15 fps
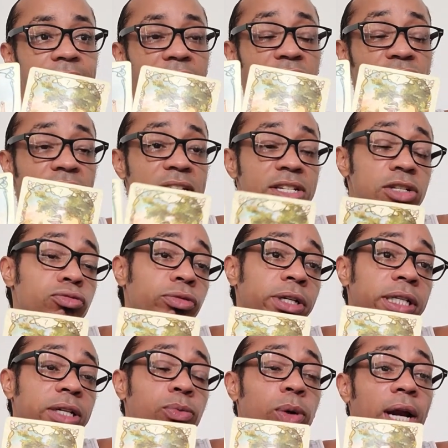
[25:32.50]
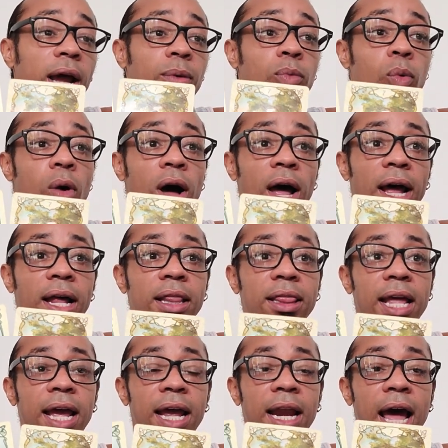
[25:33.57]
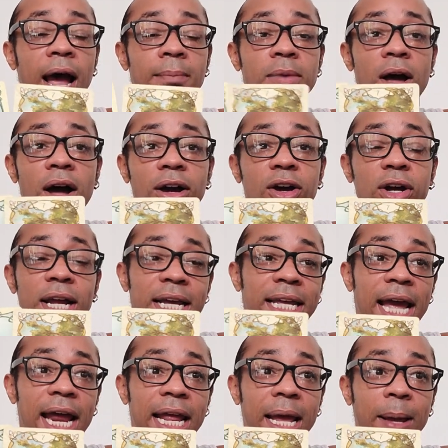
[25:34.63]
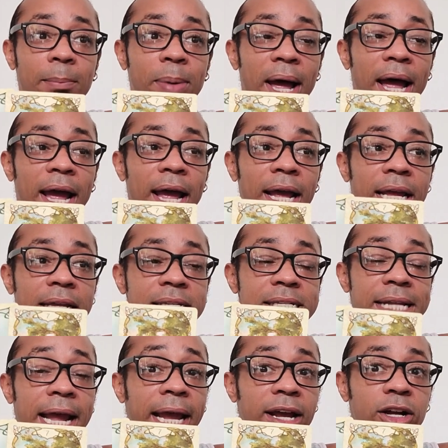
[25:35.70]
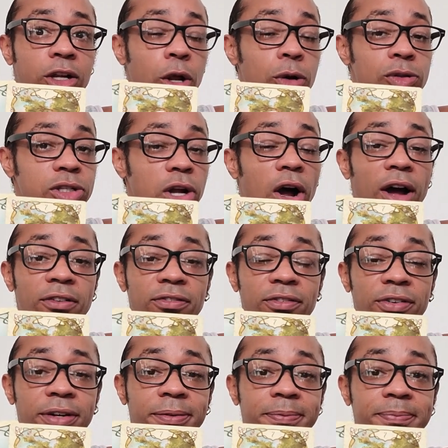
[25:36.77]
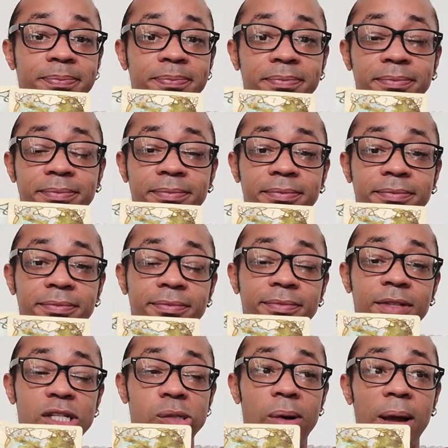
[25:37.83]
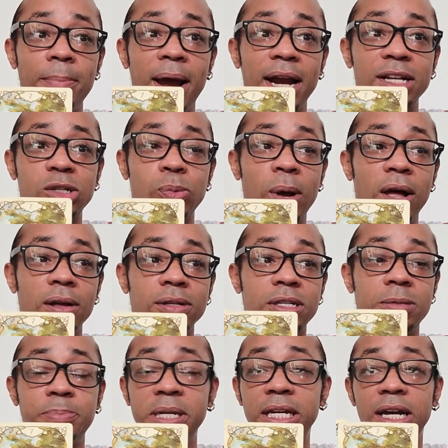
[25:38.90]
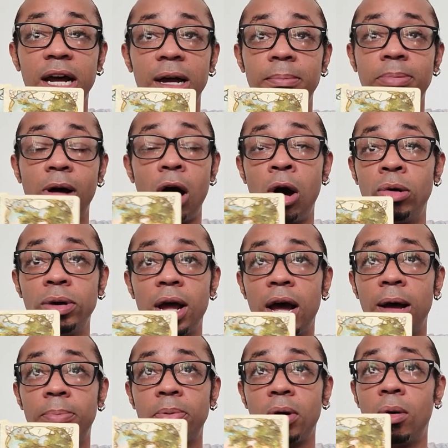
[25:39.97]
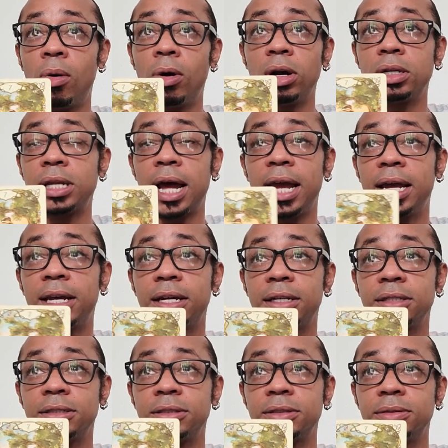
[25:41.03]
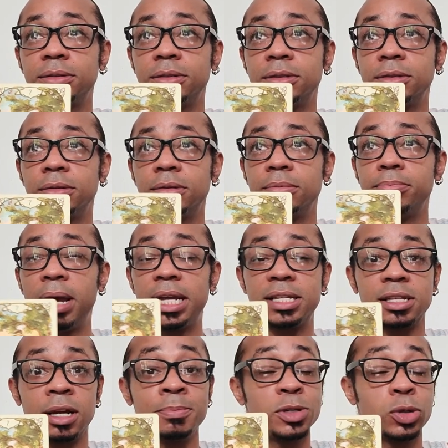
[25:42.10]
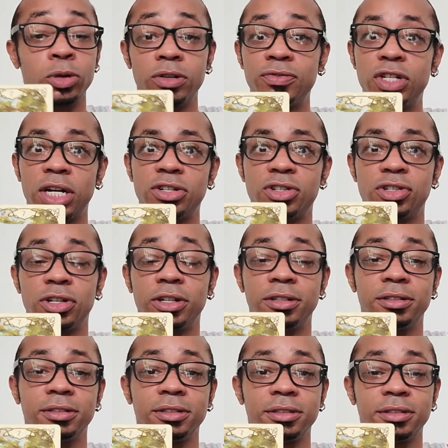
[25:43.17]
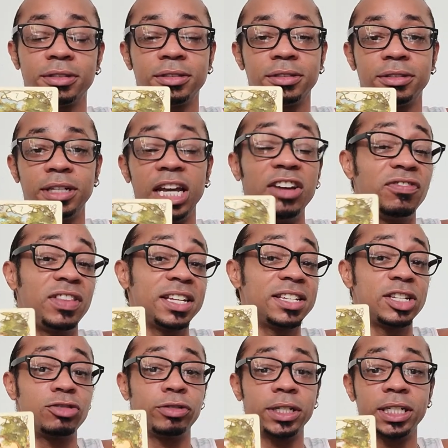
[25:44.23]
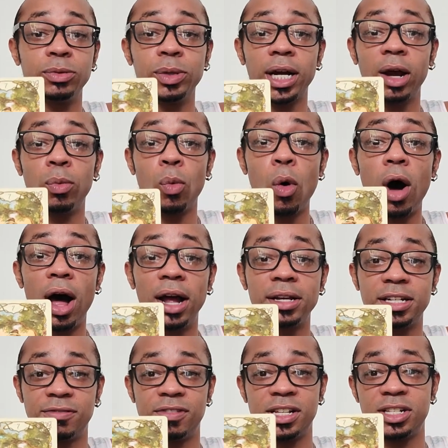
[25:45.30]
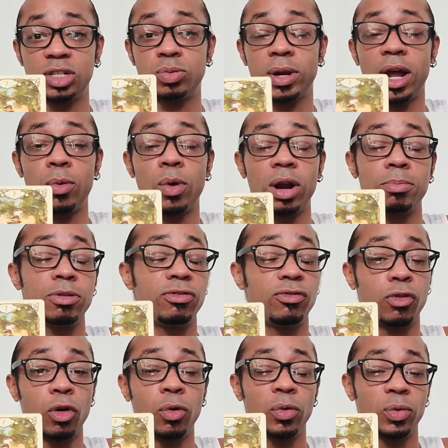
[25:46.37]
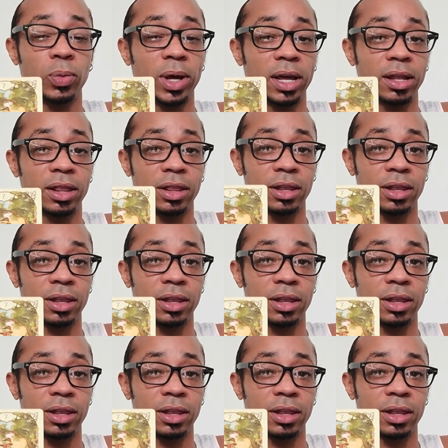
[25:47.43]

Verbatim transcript: if this is really what I want, then I'm not gonna get it by staying closed off. So I might as well speak up, own up, or like make some sort of gesture if this is really what I want, if this is what I want to move forward with.